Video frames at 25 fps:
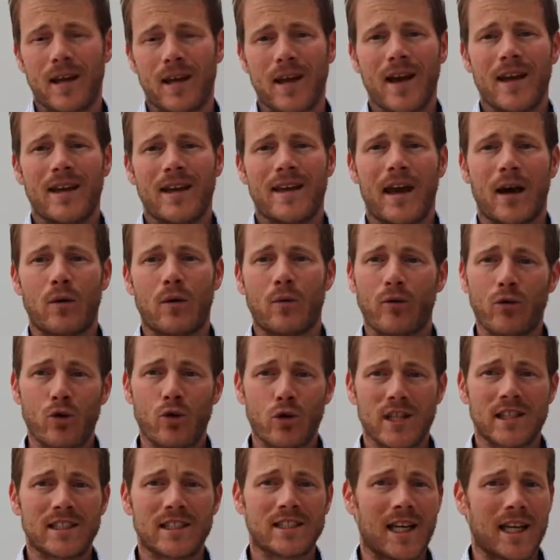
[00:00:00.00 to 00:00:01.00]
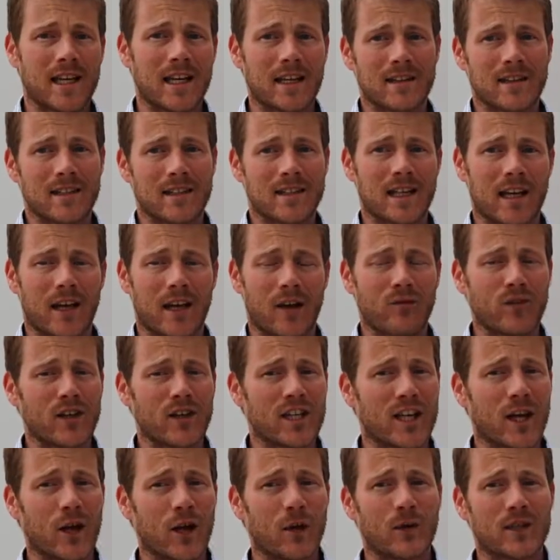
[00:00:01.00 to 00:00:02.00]
Now, we've already said in the second
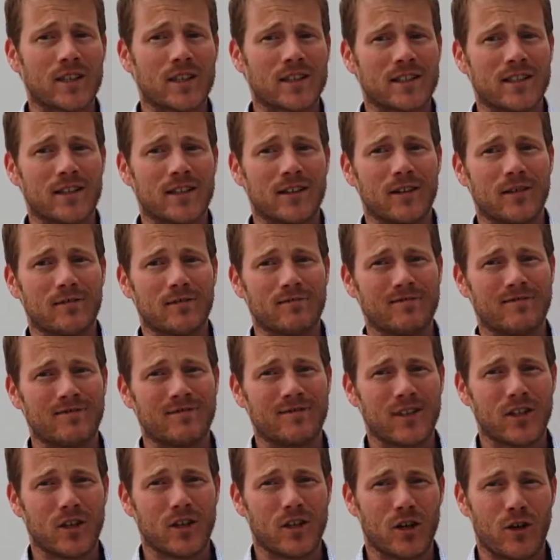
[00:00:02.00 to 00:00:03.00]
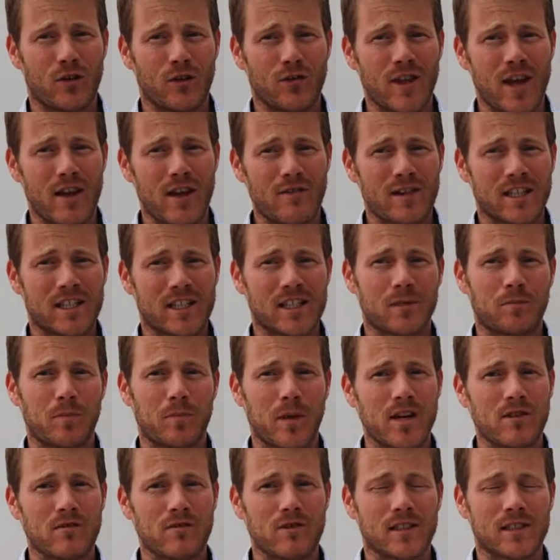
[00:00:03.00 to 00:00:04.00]
video is that, you know, their
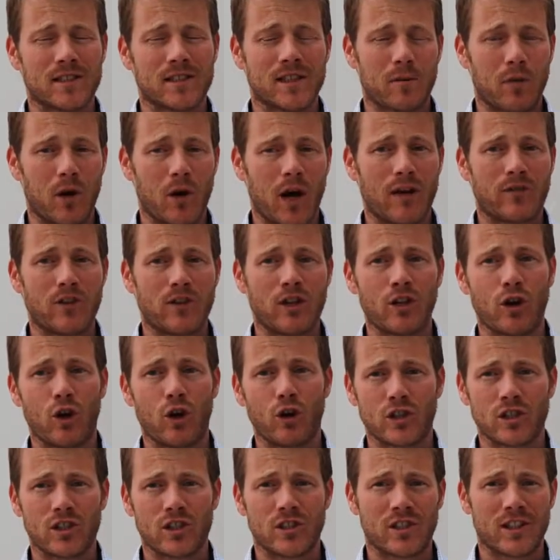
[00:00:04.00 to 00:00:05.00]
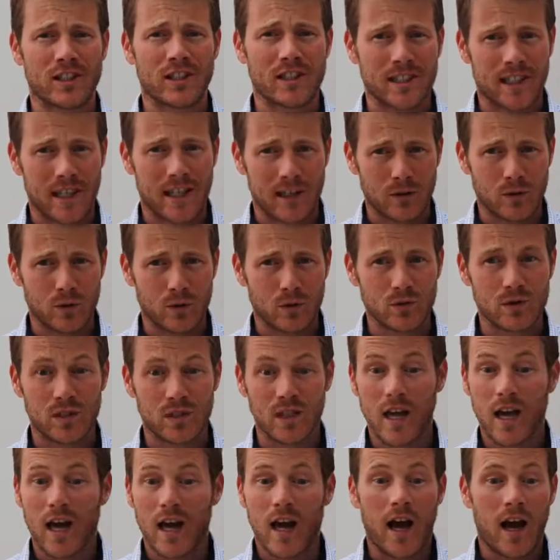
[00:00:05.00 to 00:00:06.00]
experience, they might have the knowledge and the skills,
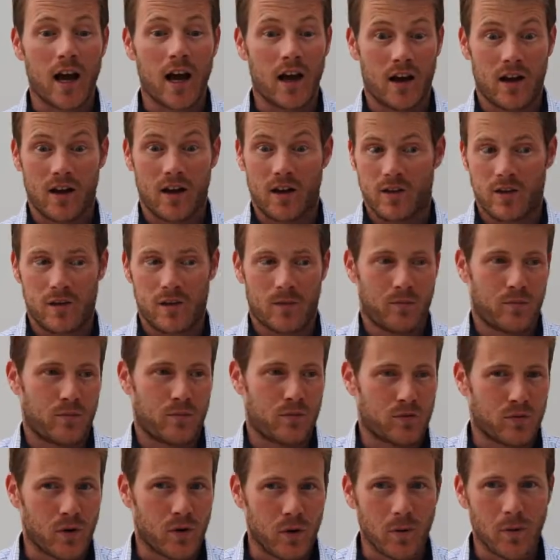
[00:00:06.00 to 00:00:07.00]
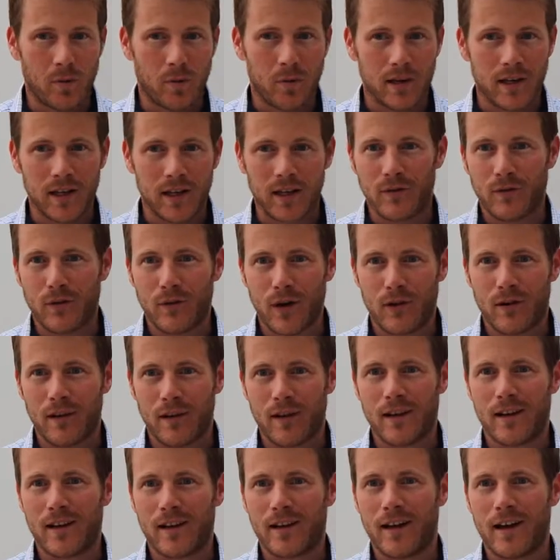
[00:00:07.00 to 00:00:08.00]
they're probably
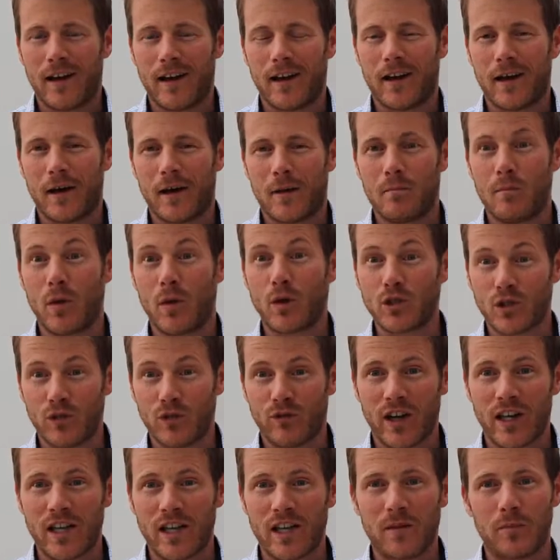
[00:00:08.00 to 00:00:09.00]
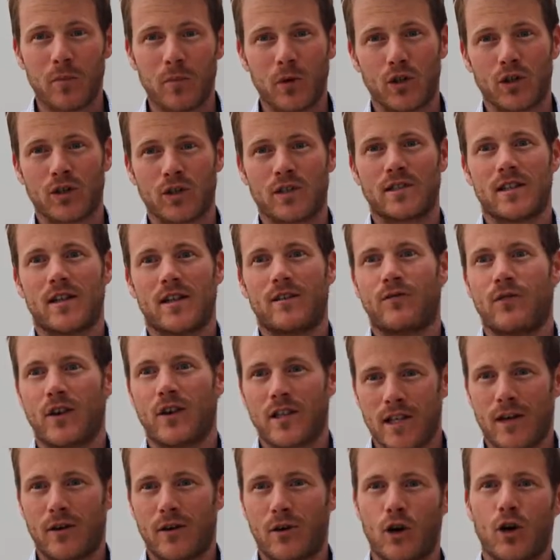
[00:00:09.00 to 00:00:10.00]
very motivated because they're fresh
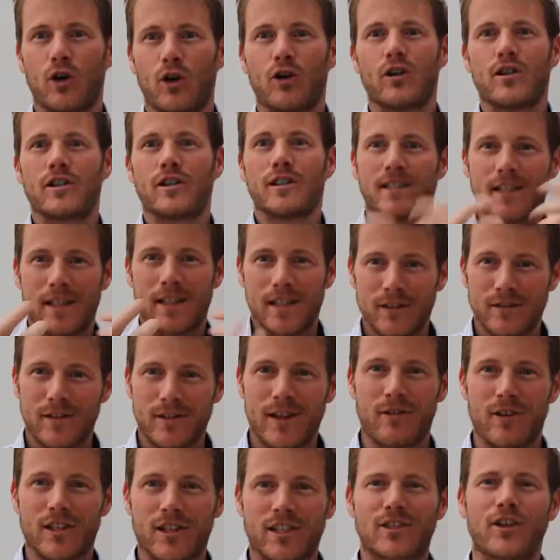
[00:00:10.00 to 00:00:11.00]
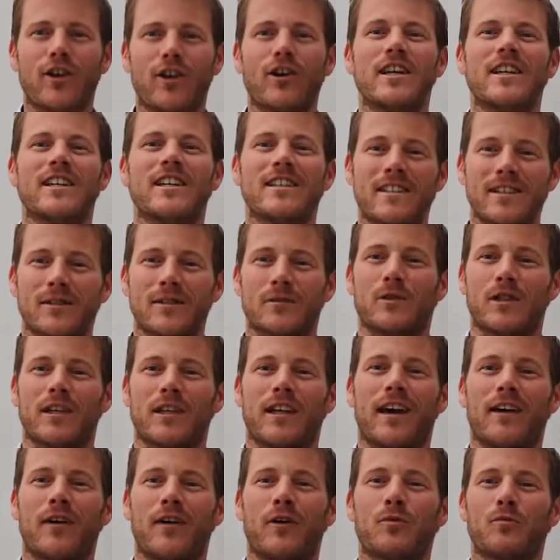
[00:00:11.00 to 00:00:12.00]
out of college, they're excited, they want to
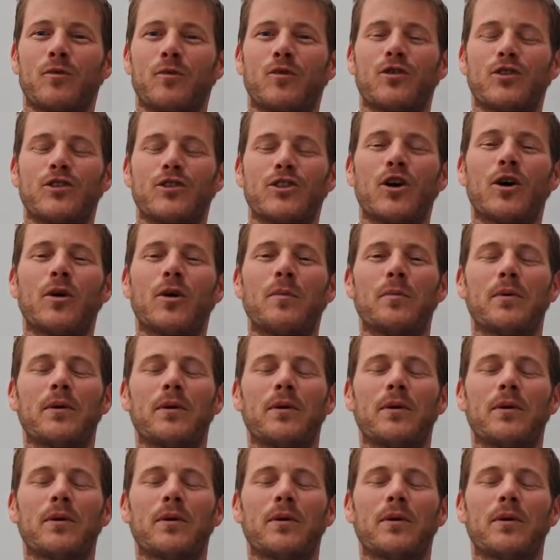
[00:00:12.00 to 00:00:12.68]
get on with the job.